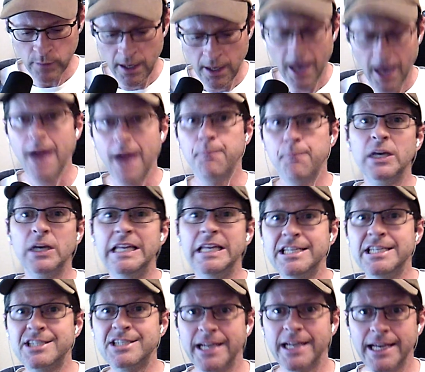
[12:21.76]
I'm
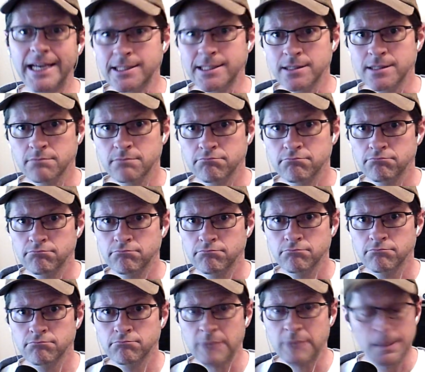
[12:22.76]
releasing it.
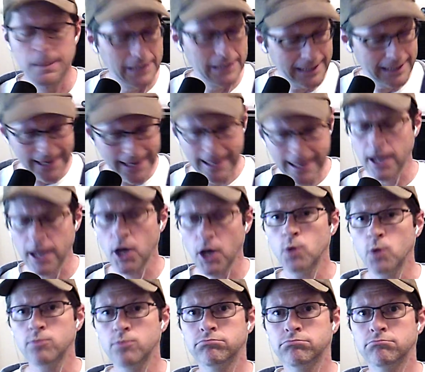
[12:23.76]
I'm letting it
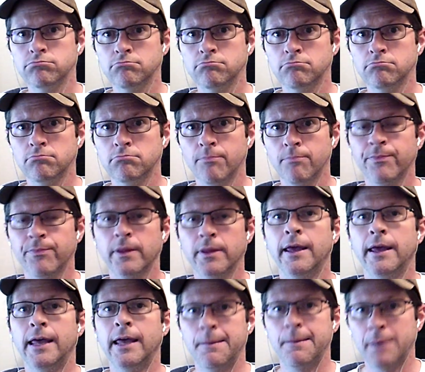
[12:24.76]
go,
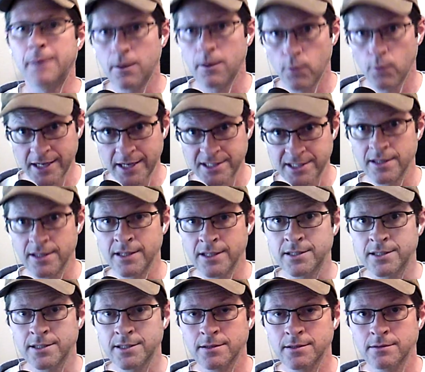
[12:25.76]
and I'm going to erase
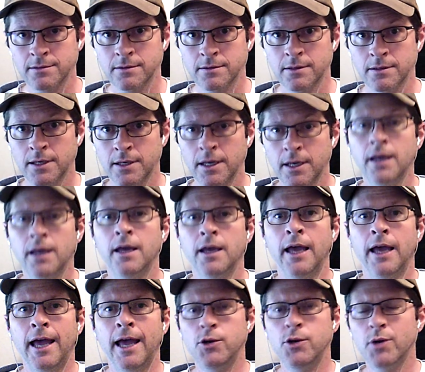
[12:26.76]
this.
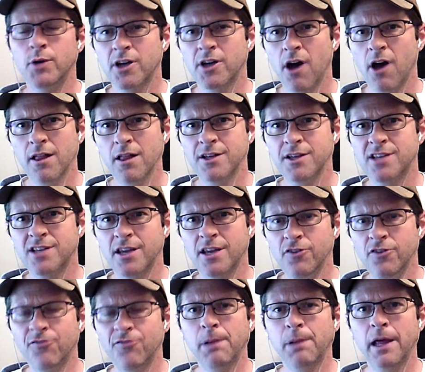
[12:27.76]
And you acknowledge that
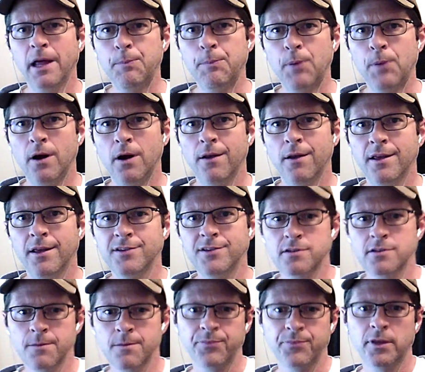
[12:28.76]
you've played a part in
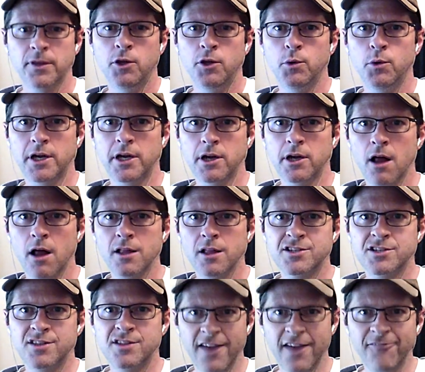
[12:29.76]
this. You
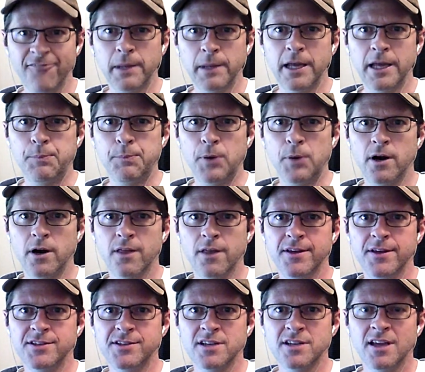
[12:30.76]
acknowledge they've played a part in
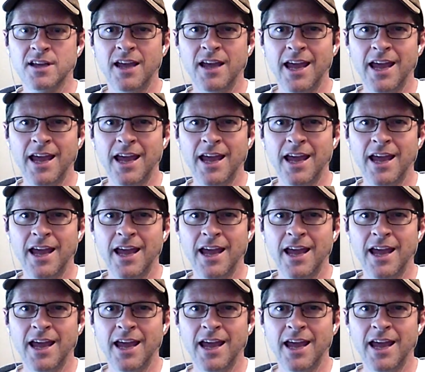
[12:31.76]
this.